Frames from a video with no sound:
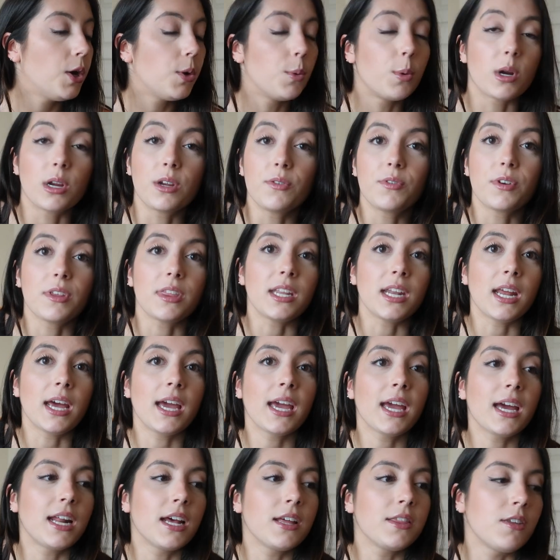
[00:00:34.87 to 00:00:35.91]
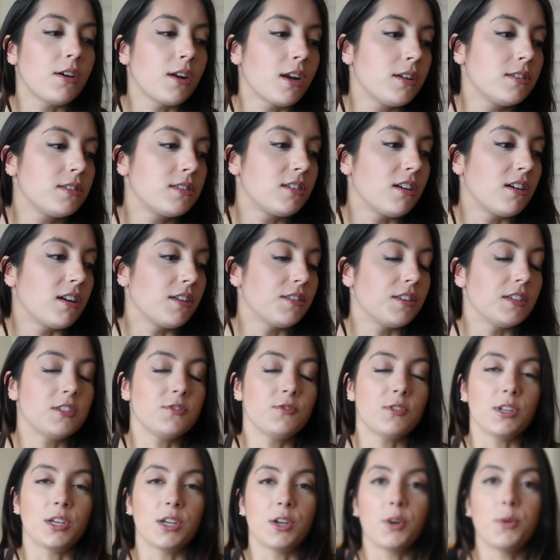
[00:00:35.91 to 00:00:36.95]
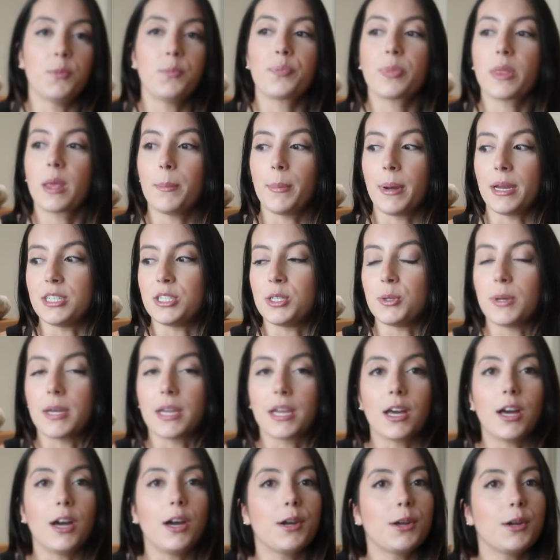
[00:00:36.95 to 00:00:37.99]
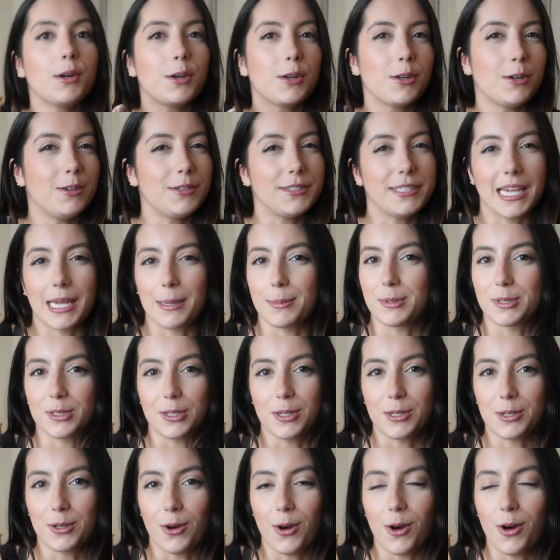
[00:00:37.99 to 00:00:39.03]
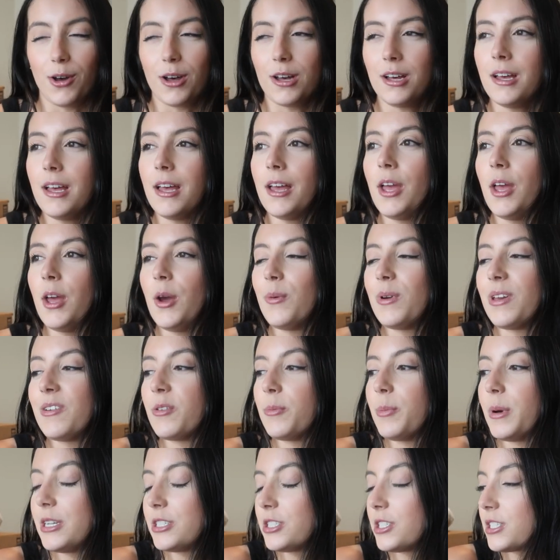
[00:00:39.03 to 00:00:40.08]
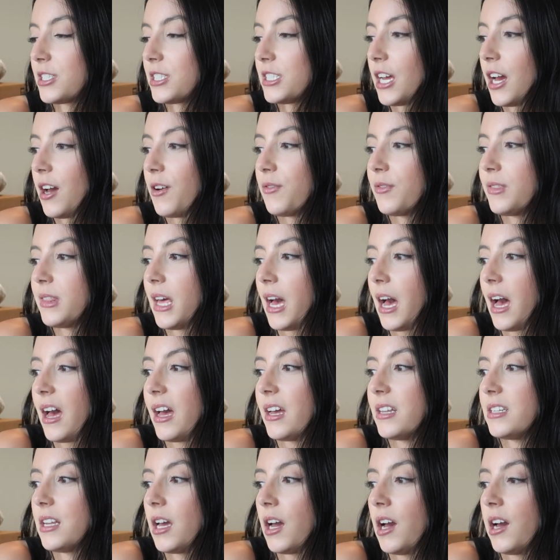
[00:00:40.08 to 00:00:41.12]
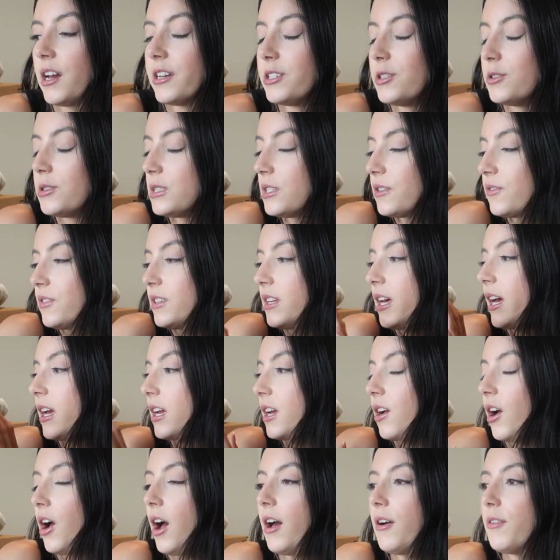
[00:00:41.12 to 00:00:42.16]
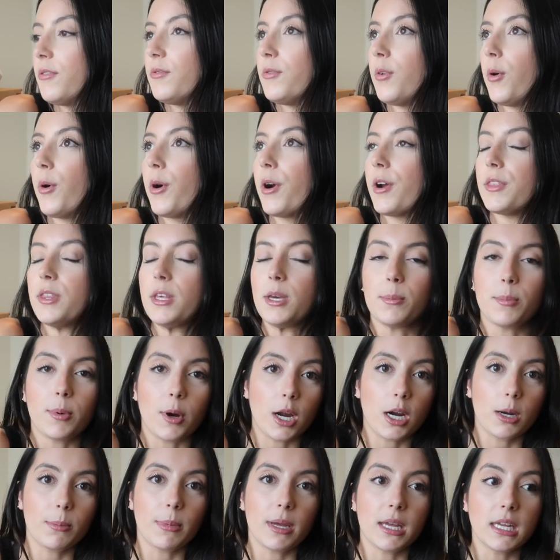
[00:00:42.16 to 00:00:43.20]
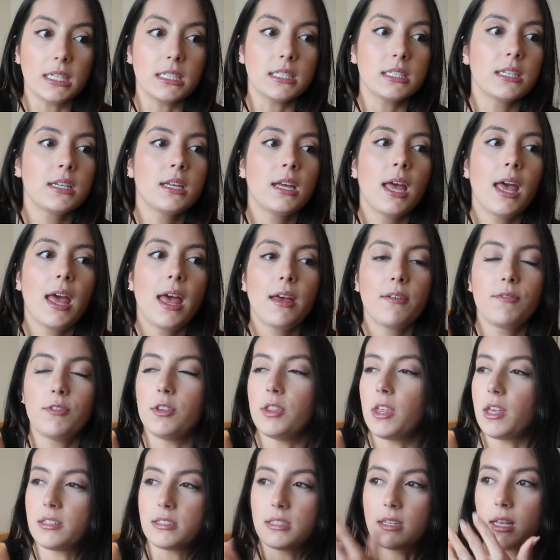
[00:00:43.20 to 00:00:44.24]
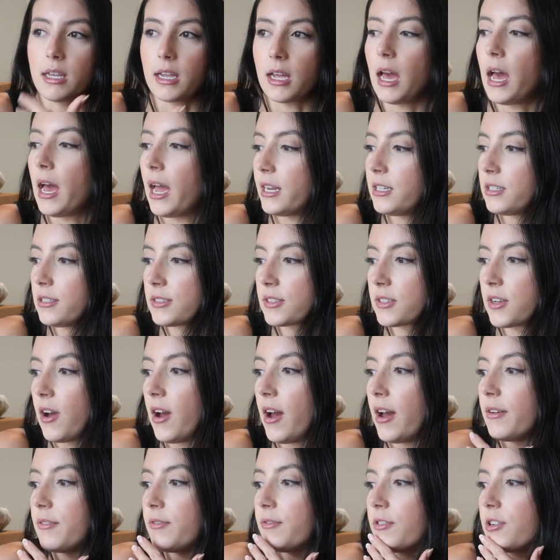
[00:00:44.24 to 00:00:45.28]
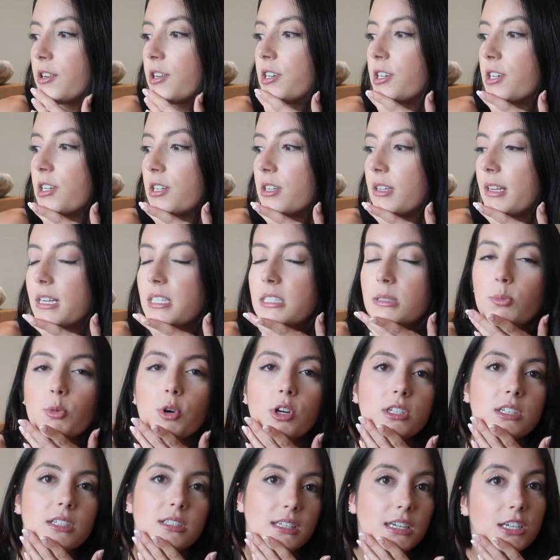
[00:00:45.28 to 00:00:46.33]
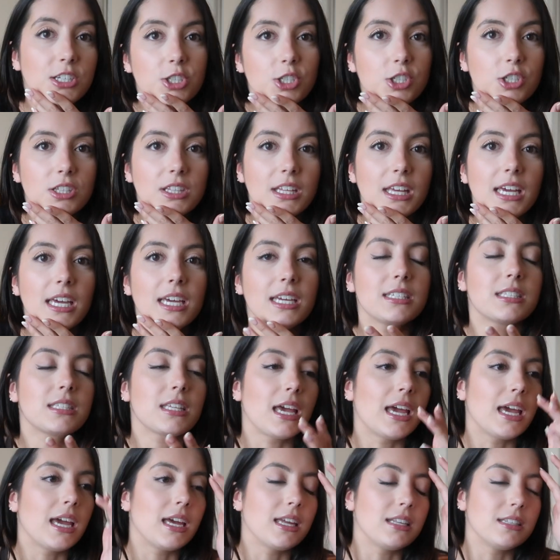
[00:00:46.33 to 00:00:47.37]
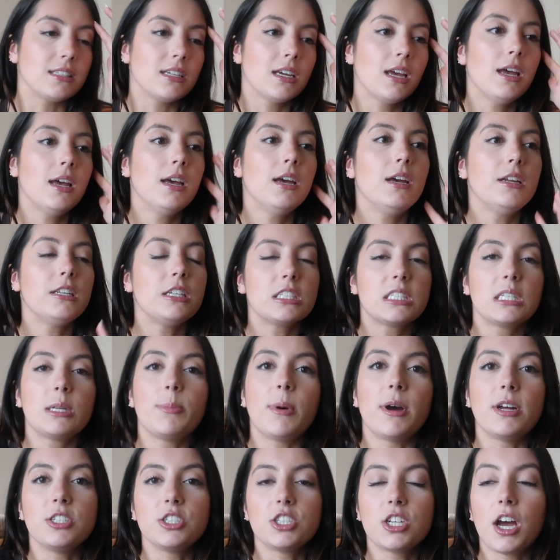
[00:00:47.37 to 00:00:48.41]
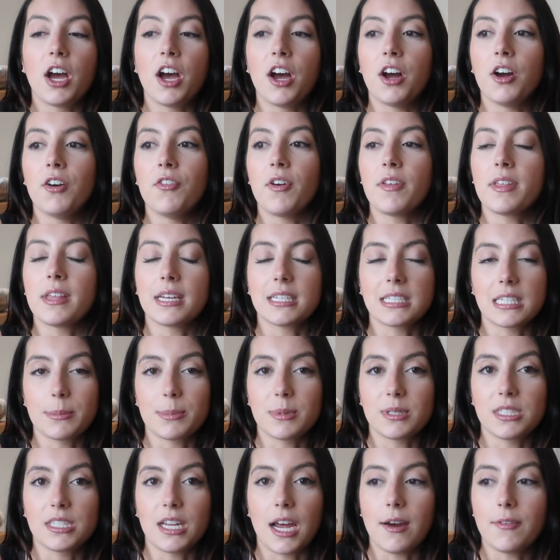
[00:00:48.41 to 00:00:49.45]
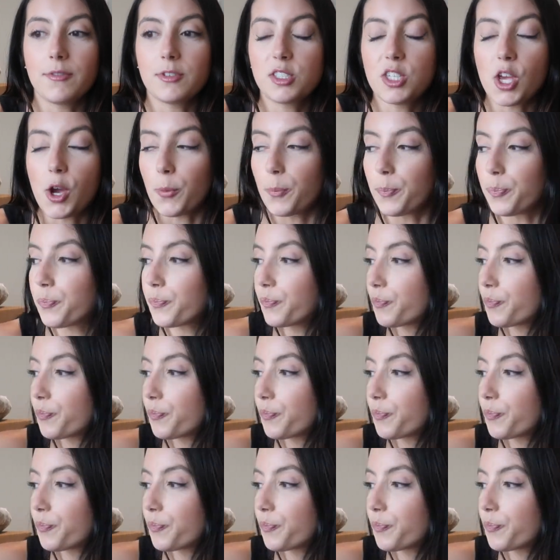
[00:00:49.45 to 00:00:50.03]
working for the day and I thought I'd start out this video by doing a good old Amazon haul. We have a bunch of stuff that uh, Yusuf and I got for the apartment, a few things that like I just got for like some organizational things and just a bunch of that type of stuff. So